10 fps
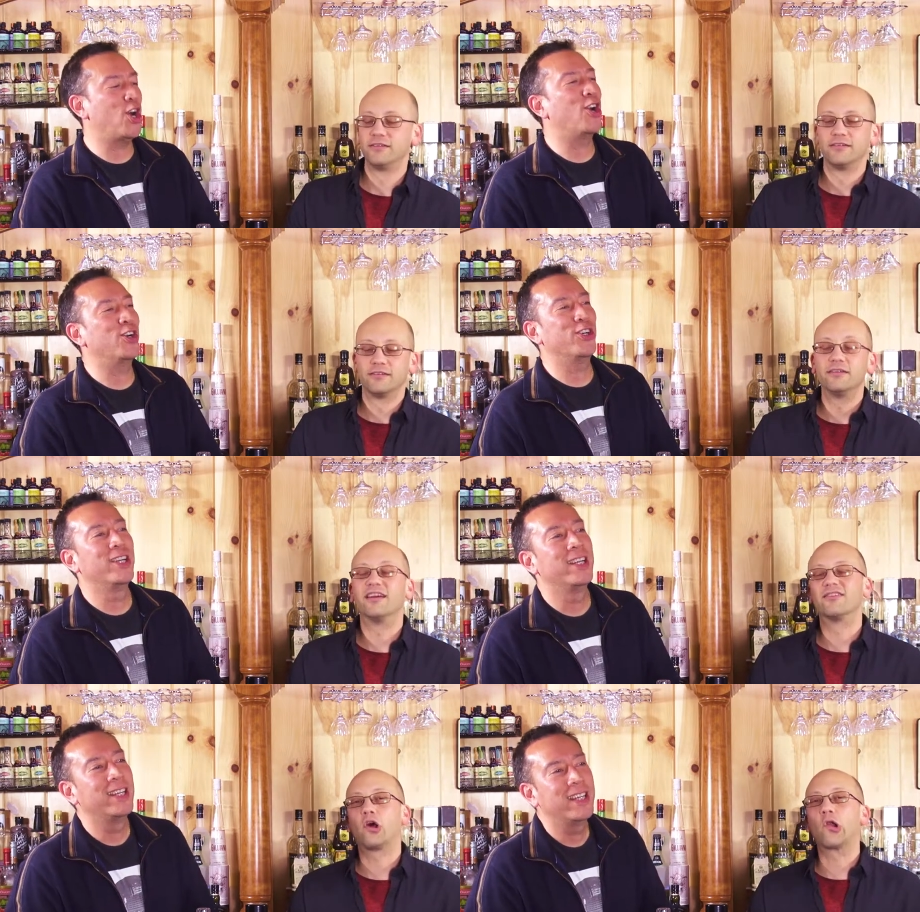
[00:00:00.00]
Speaker 1: Tartar.
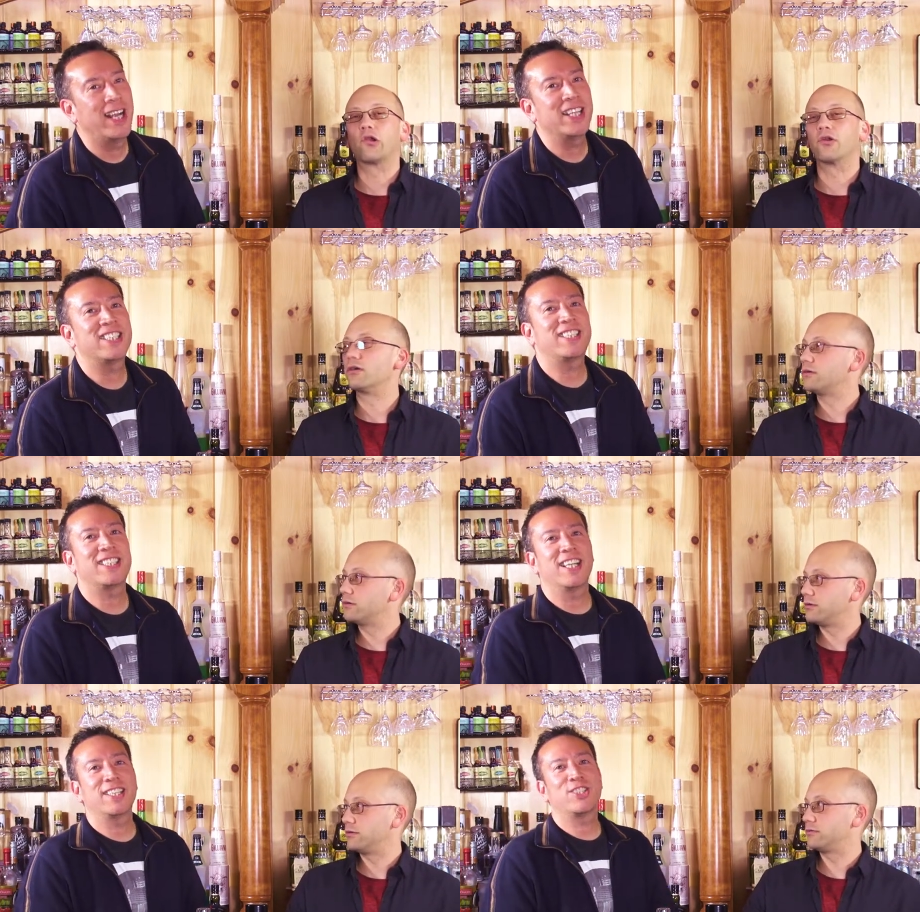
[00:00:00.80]
Yeah, tartar.
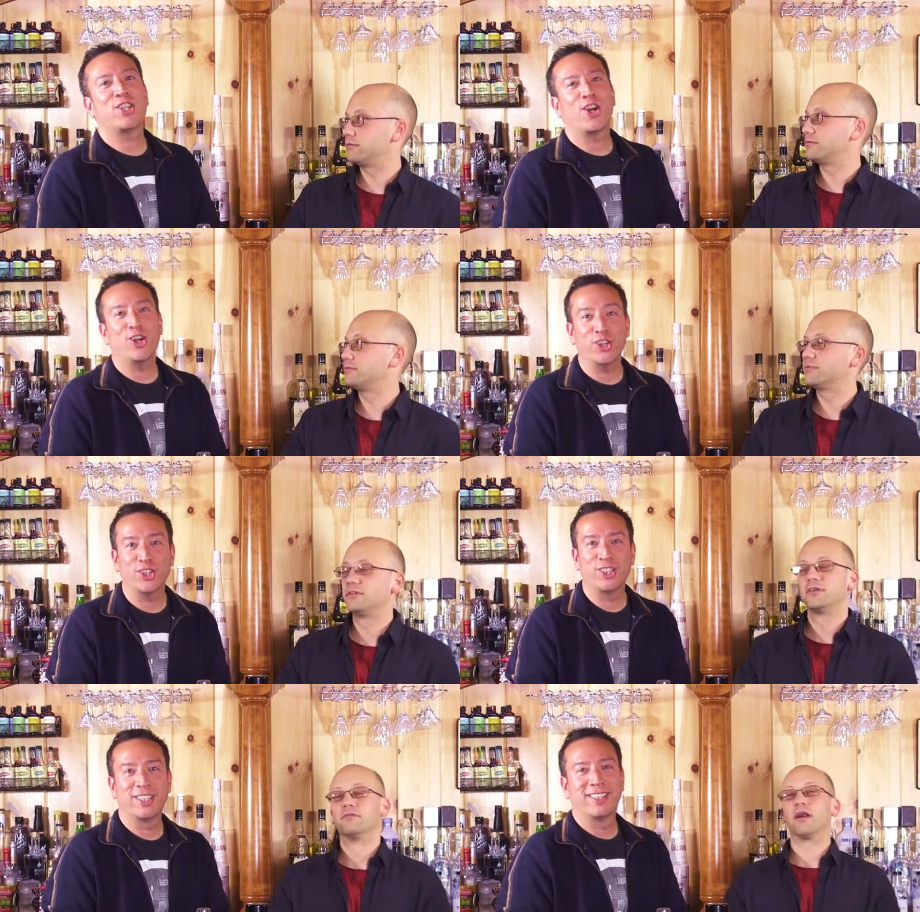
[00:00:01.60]
That's
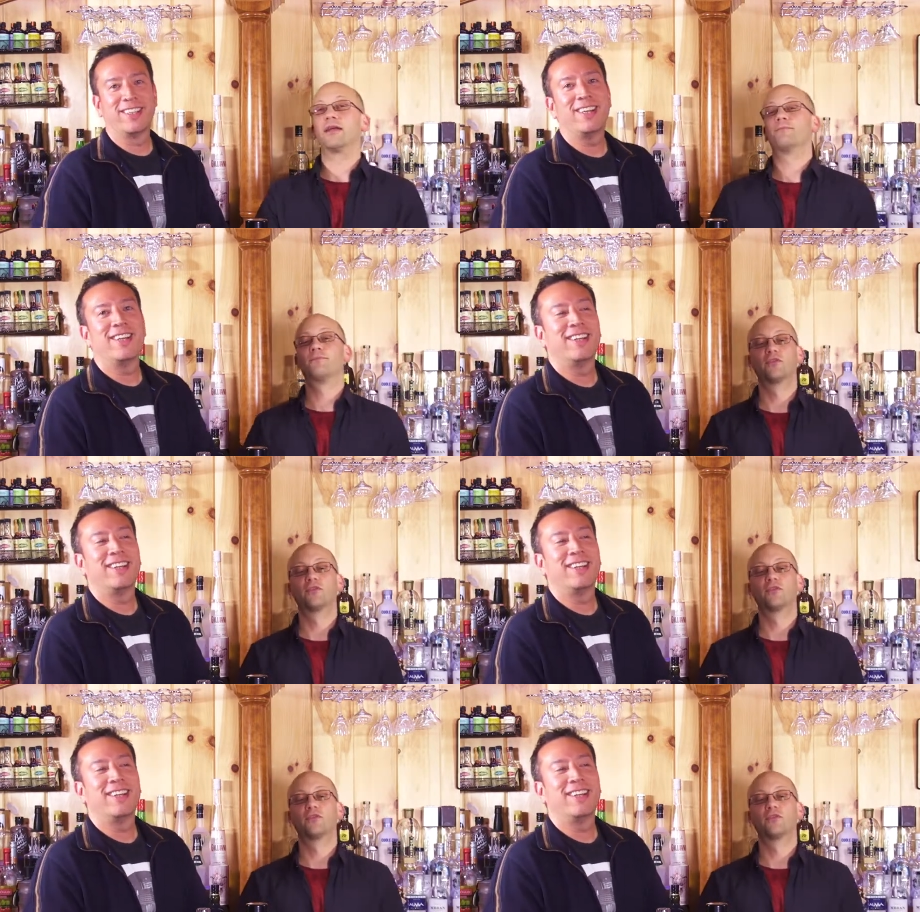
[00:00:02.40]
tartar. Right.